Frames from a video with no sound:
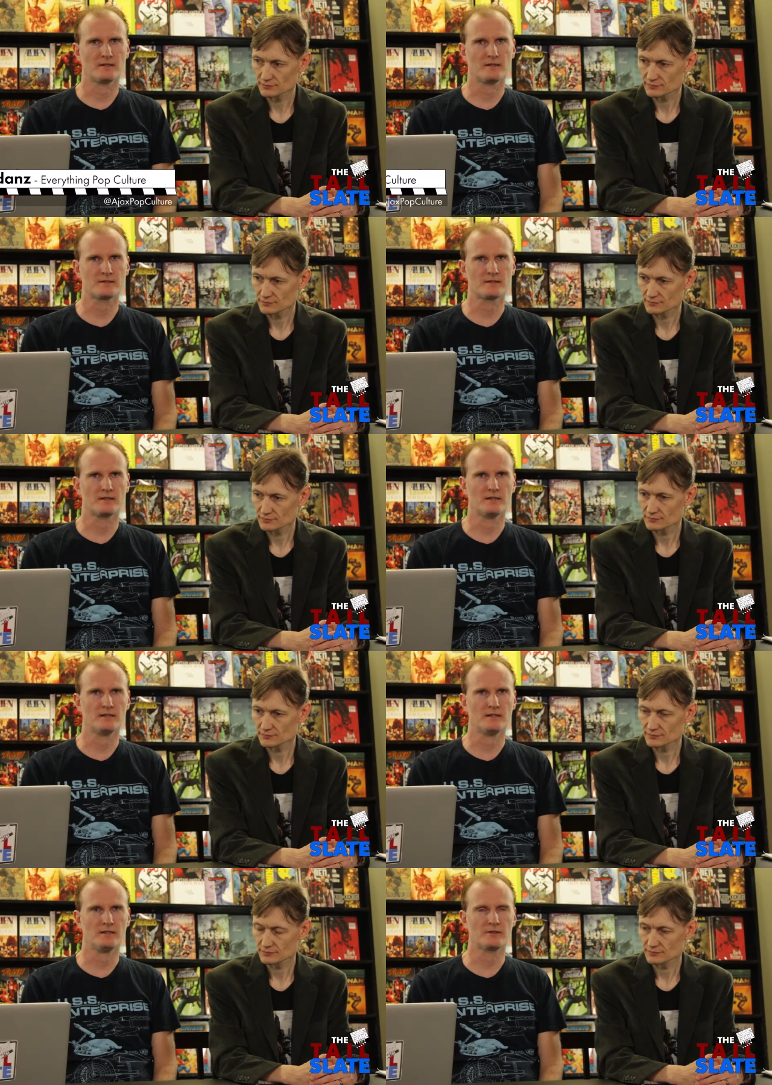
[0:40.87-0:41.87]
Speaker 1: it's a,
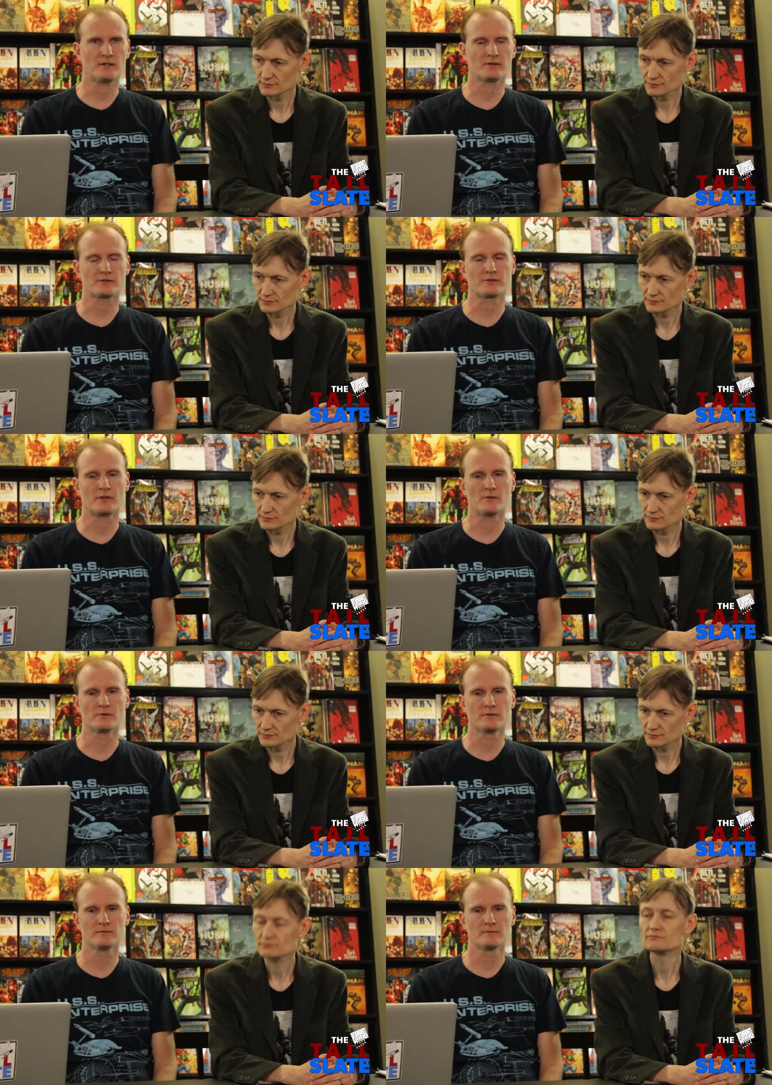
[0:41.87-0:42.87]
a darker
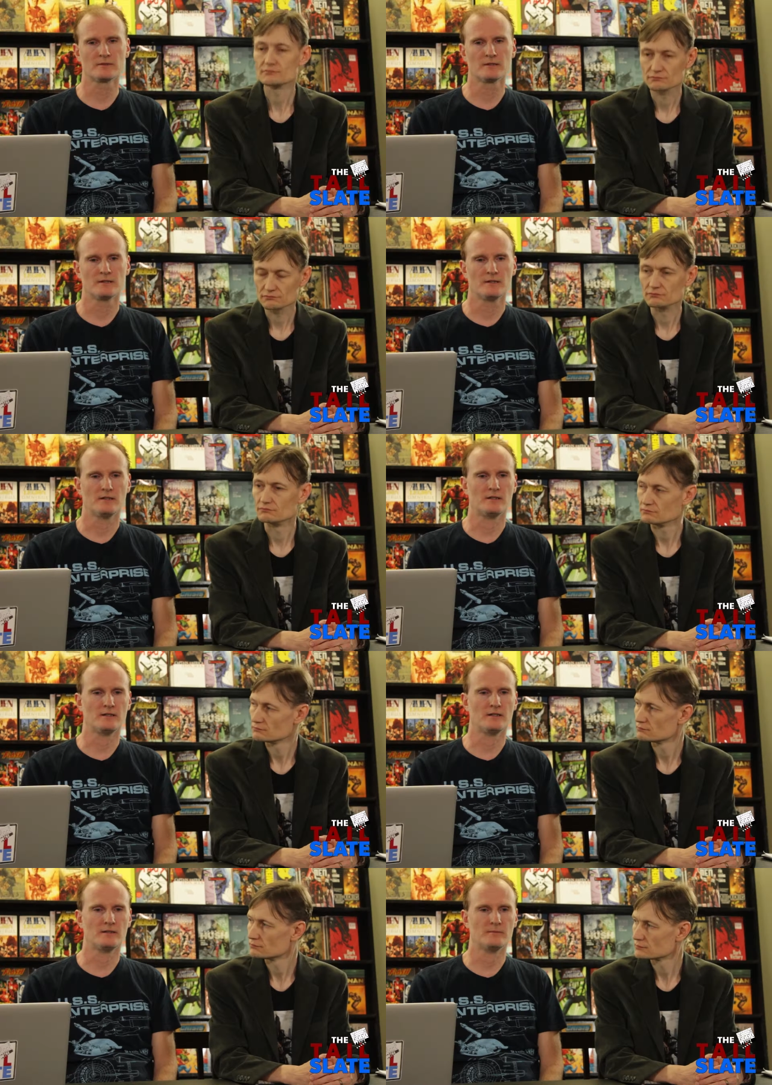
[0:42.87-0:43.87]
tone.
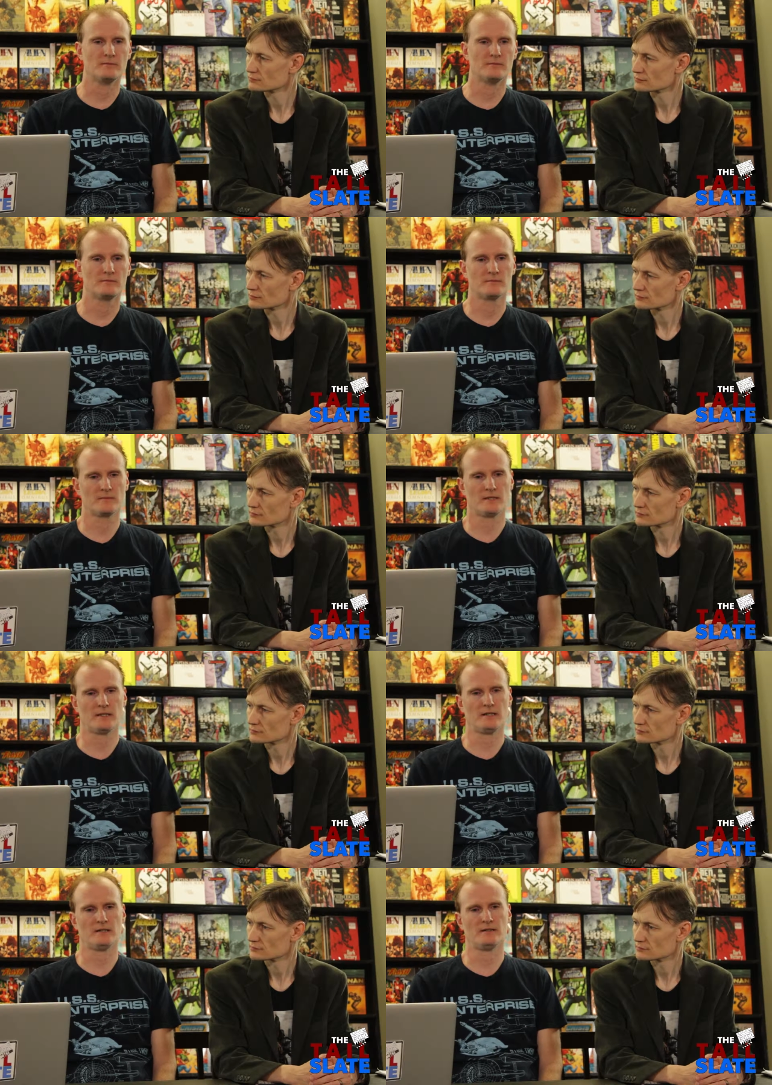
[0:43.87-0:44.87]
Mm-hmm. Um,
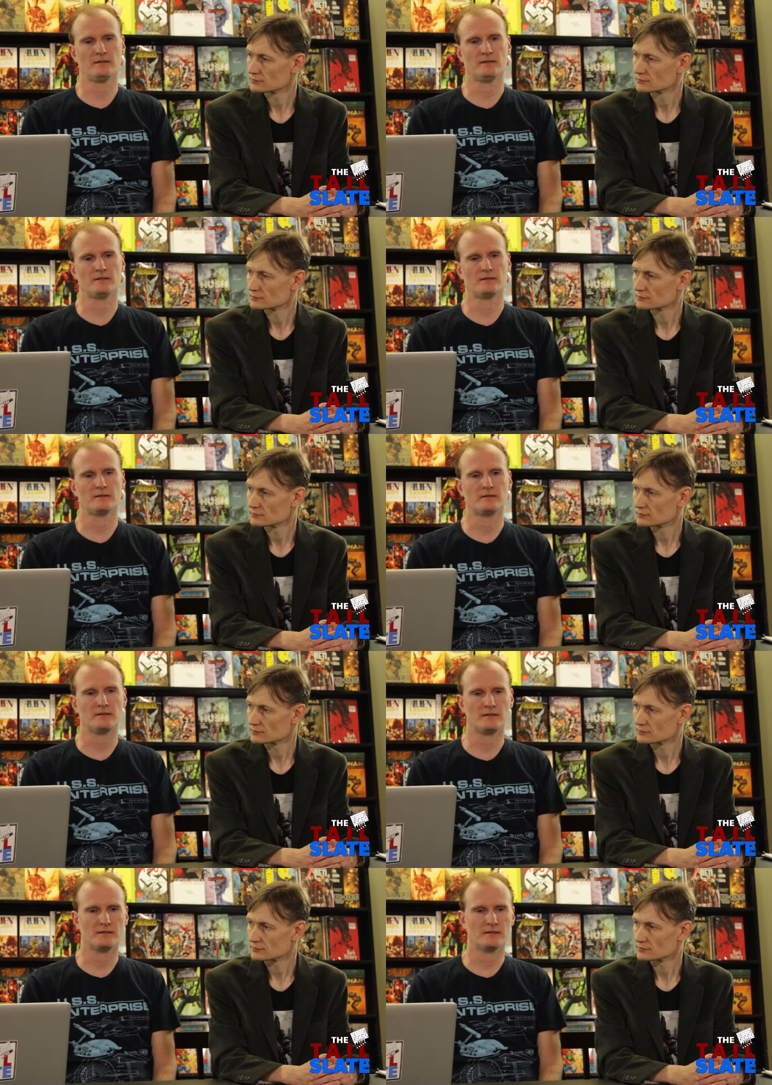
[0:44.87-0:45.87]
the,
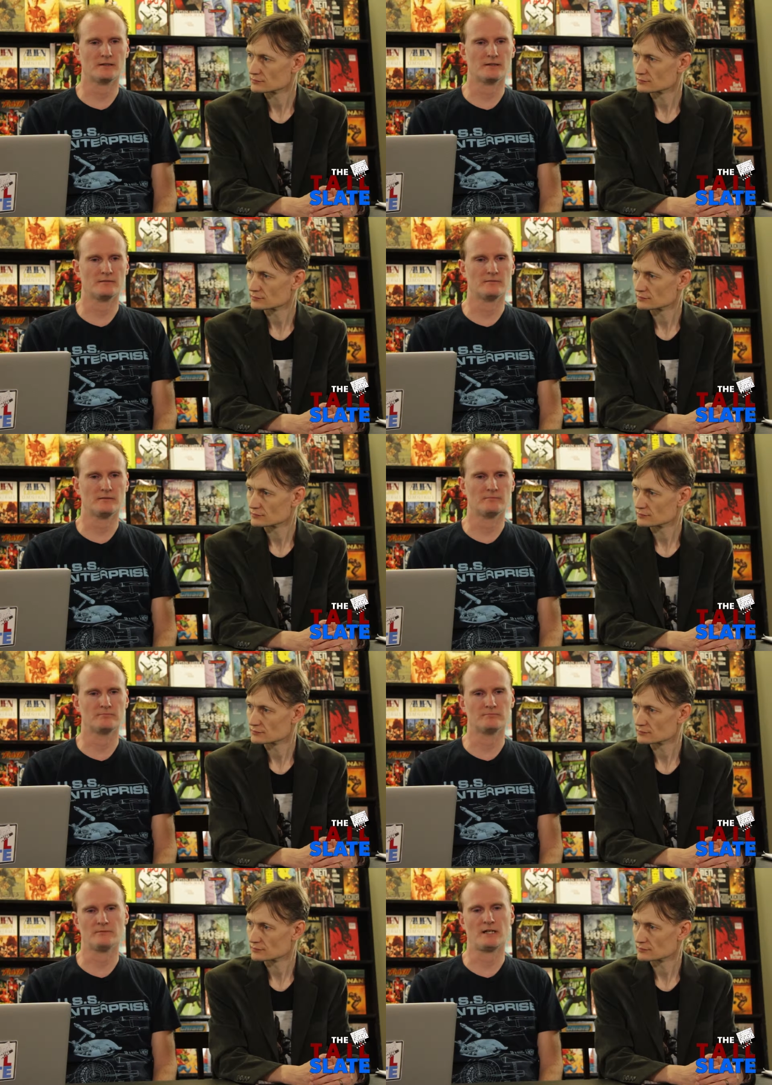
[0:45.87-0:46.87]
the uh,
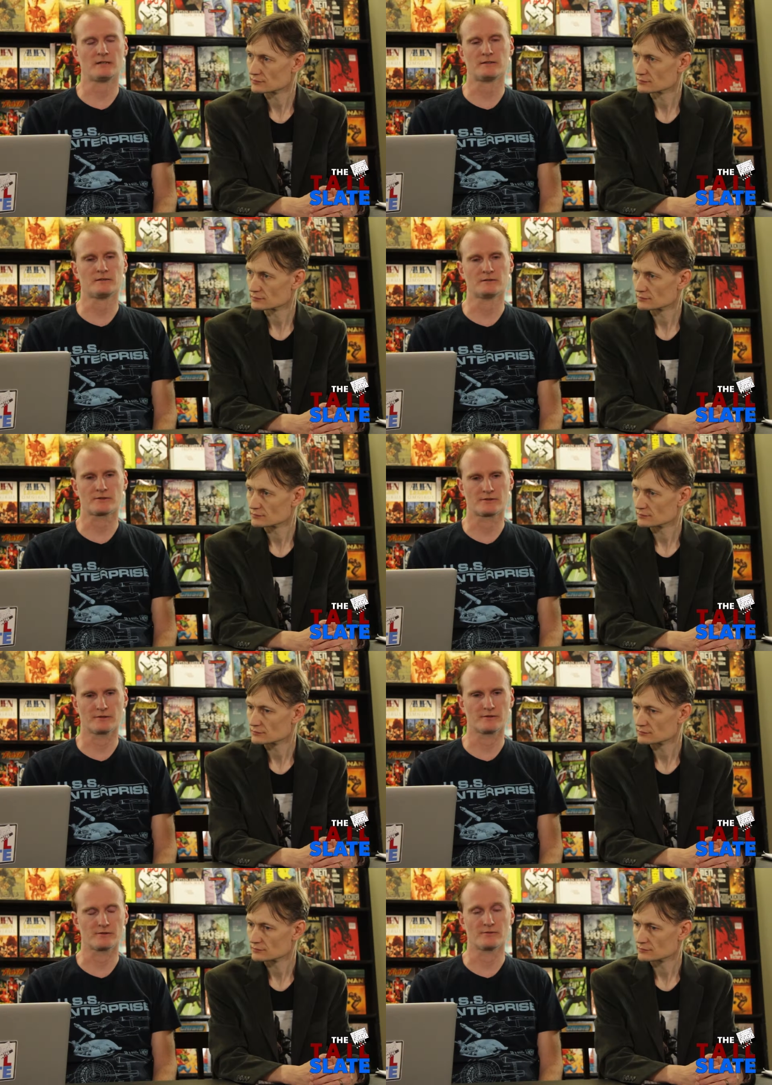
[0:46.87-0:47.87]
acting looks
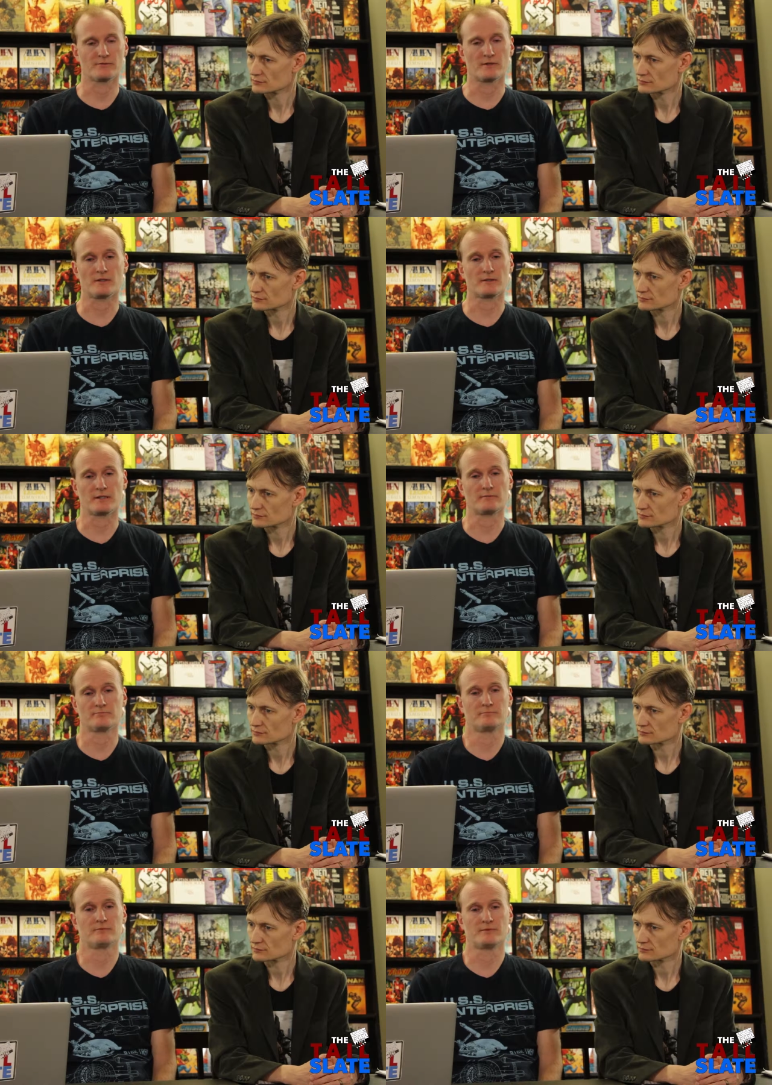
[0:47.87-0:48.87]
good so far that
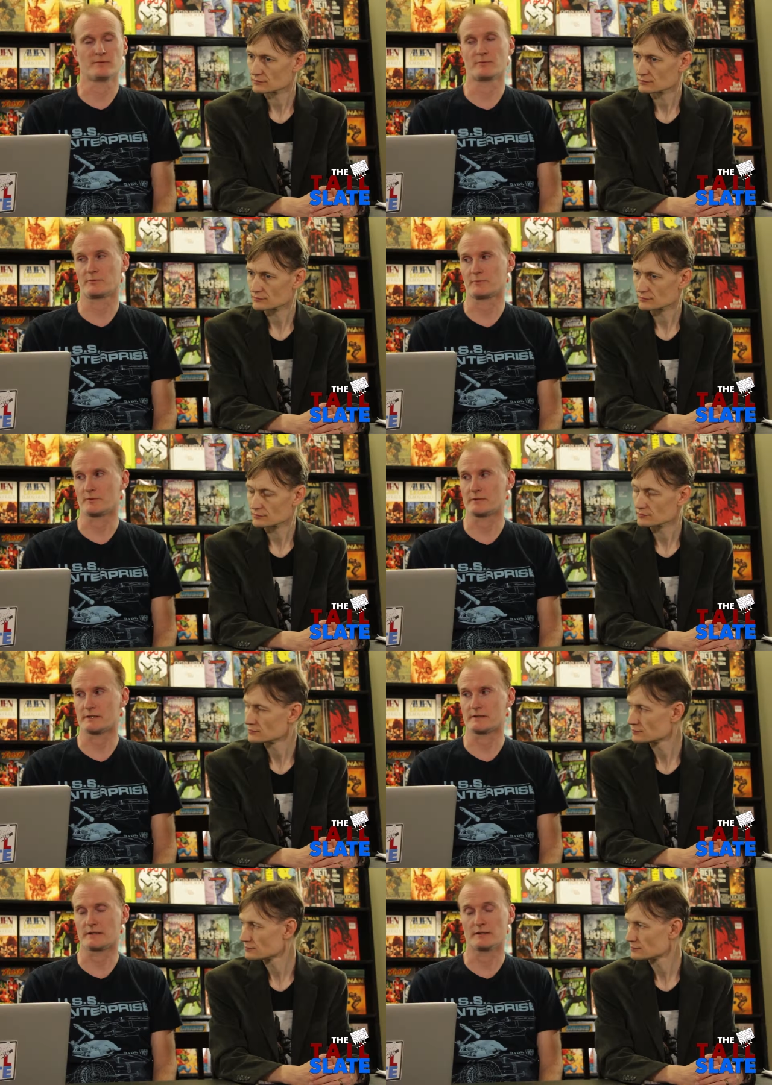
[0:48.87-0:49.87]
from the
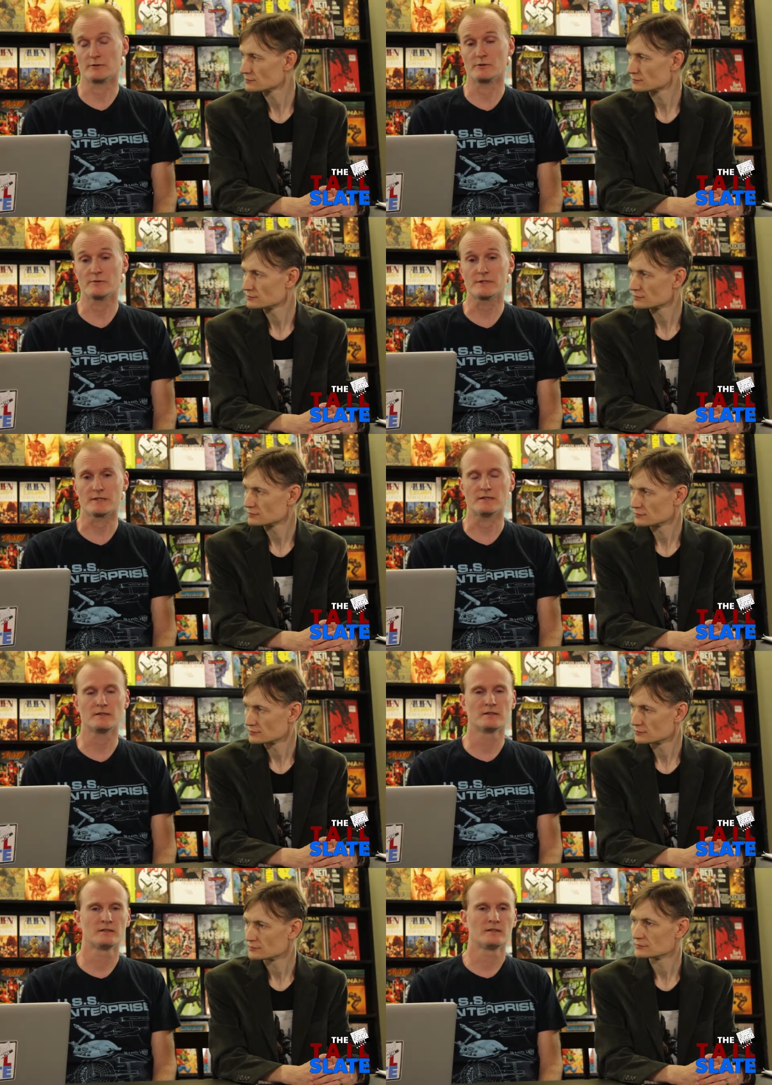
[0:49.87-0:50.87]
performances that you do
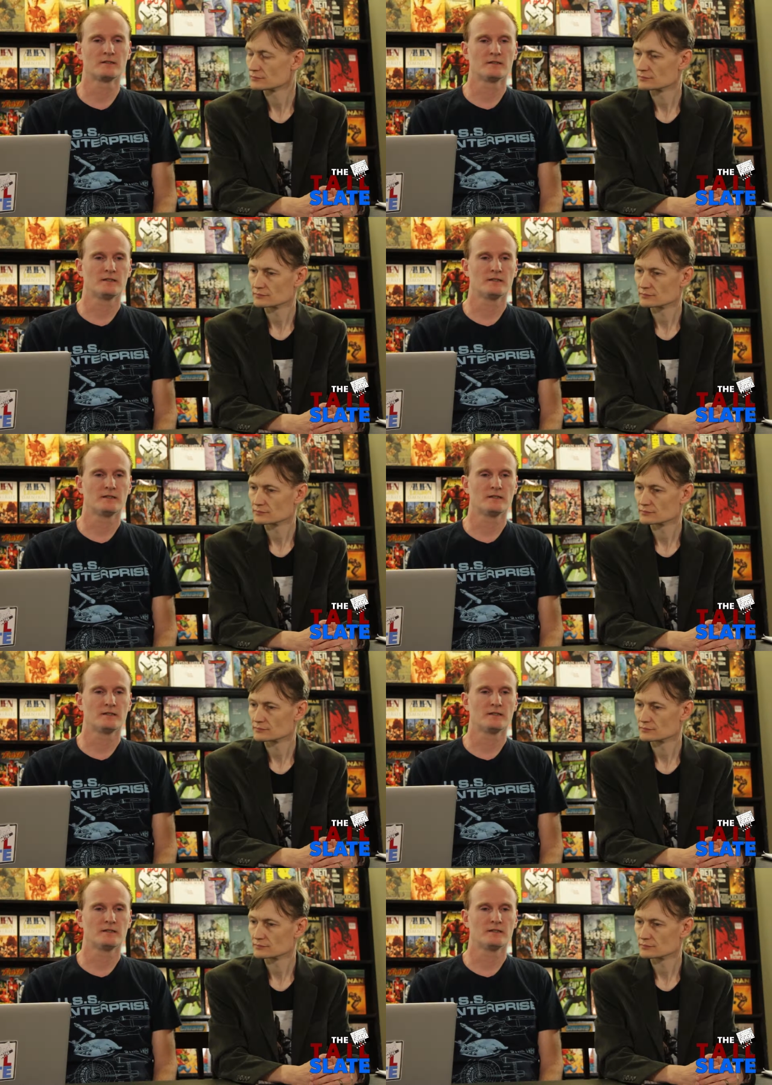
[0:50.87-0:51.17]
see. Mm-hmm.